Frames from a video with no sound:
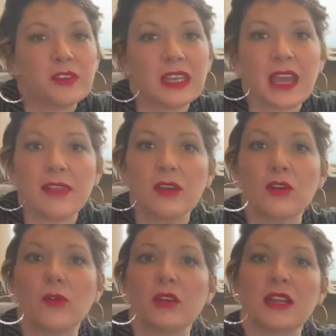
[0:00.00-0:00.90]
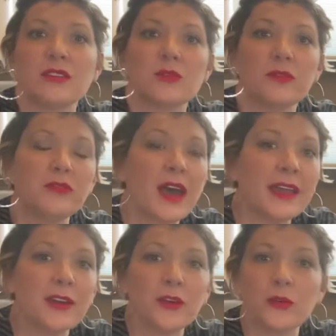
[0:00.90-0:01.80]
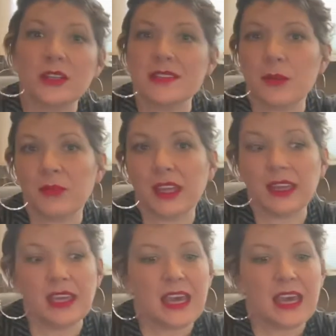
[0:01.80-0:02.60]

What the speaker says: together or next to a fire or something